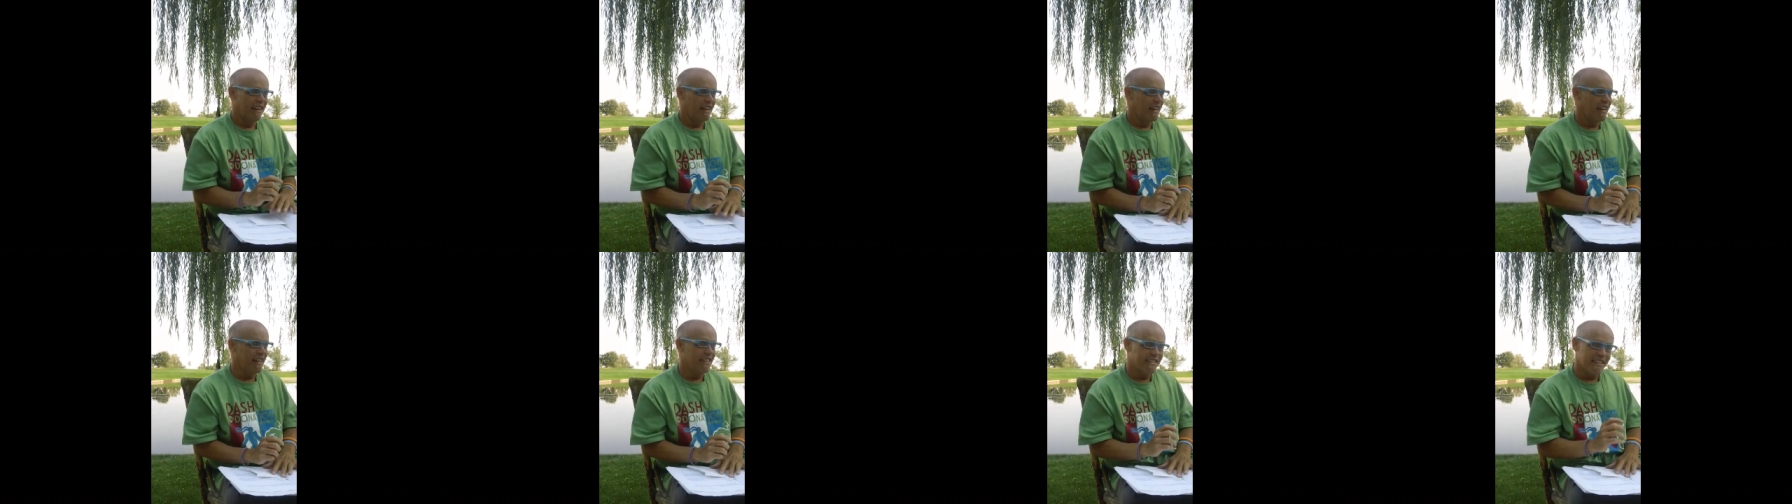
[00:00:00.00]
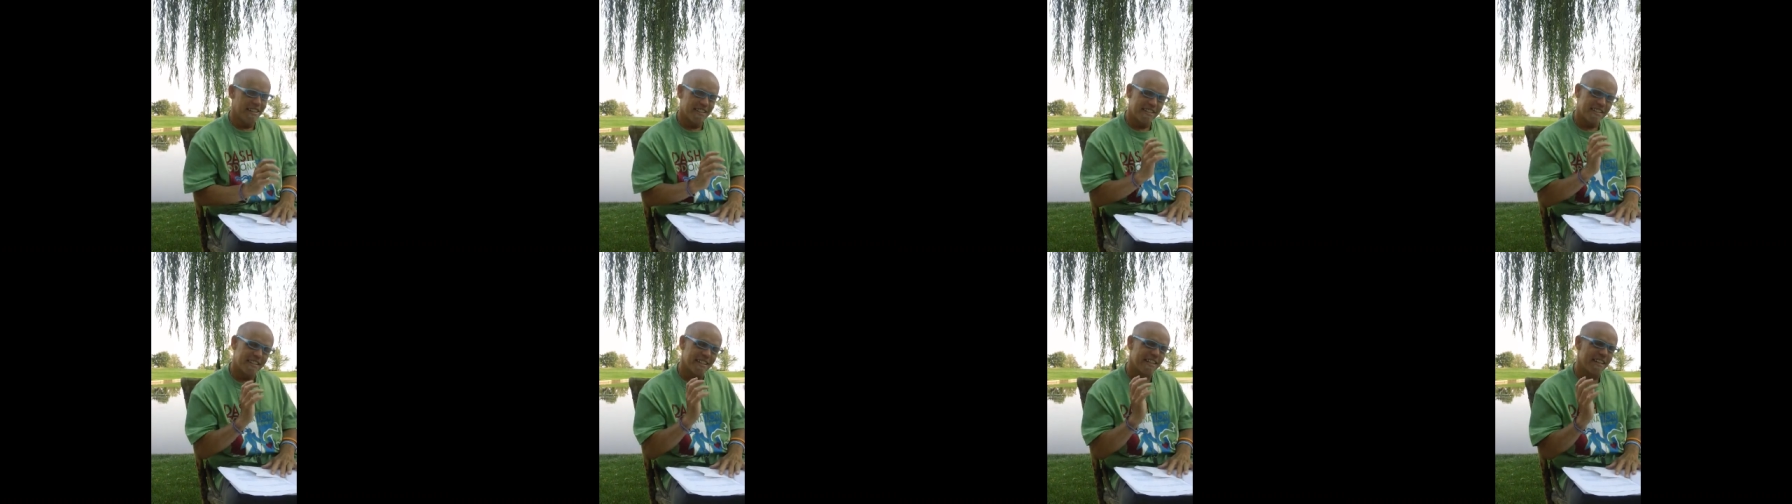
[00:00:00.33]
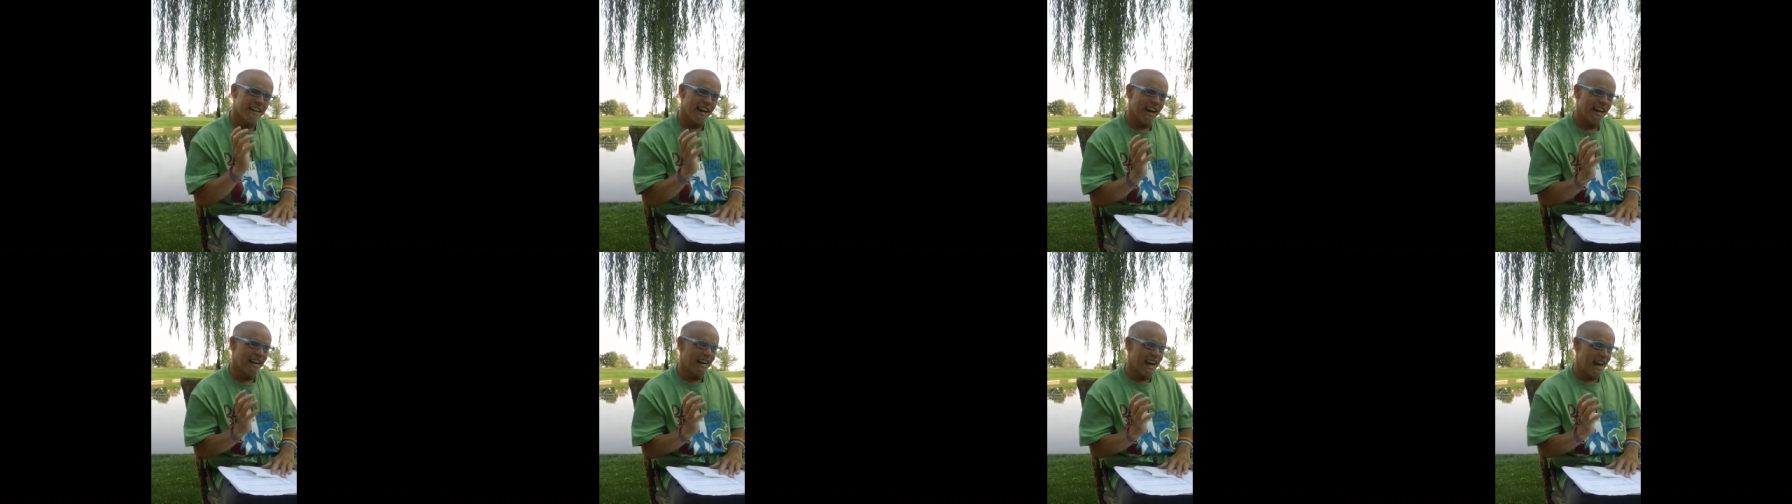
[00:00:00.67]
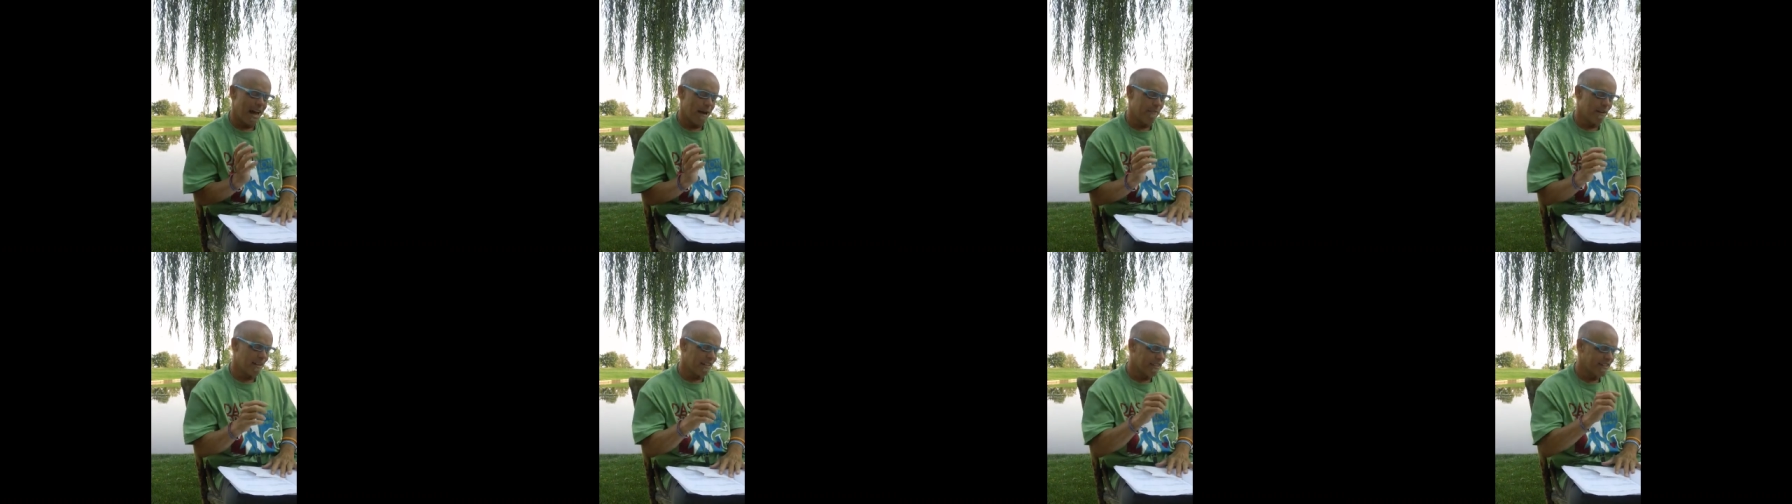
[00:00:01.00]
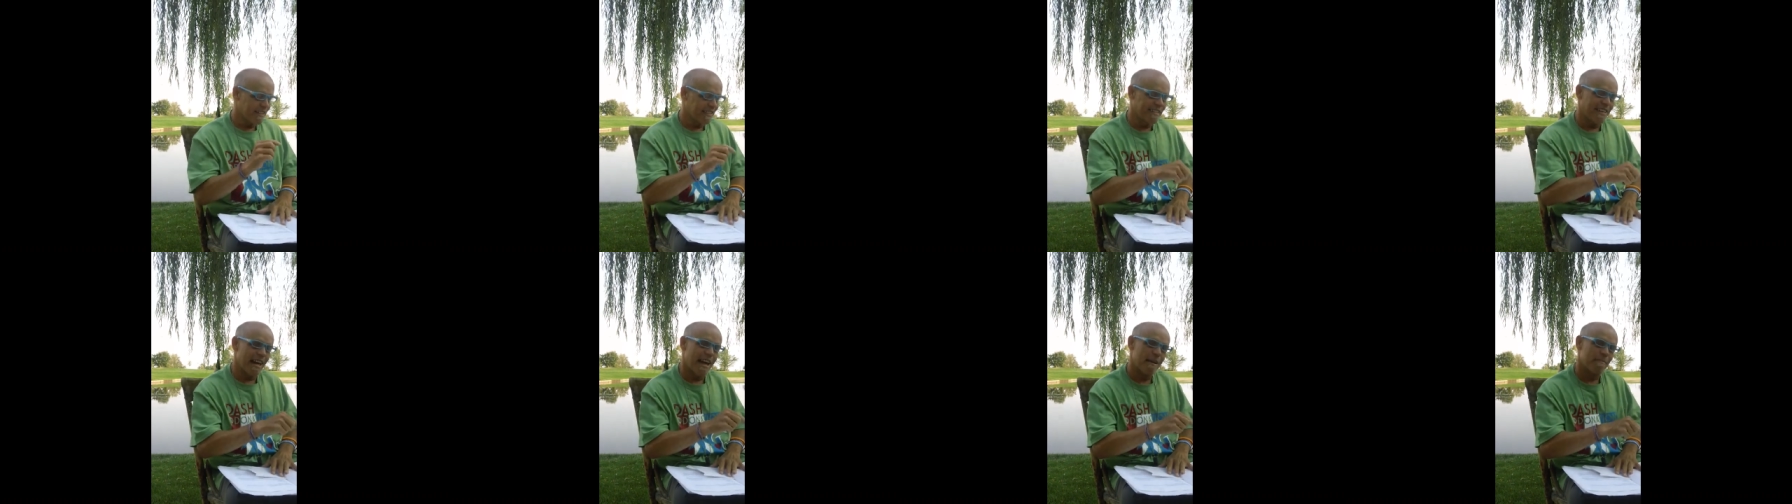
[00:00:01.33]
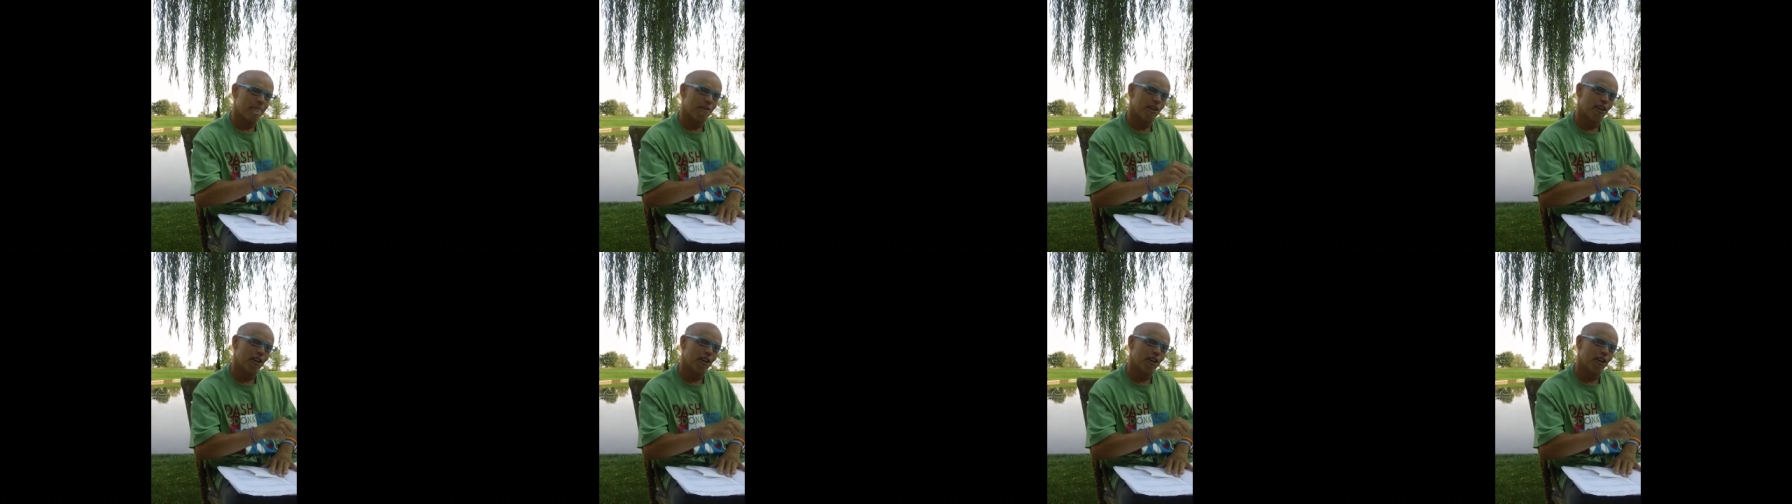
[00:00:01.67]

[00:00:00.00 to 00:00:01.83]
it's just the dynamic. Same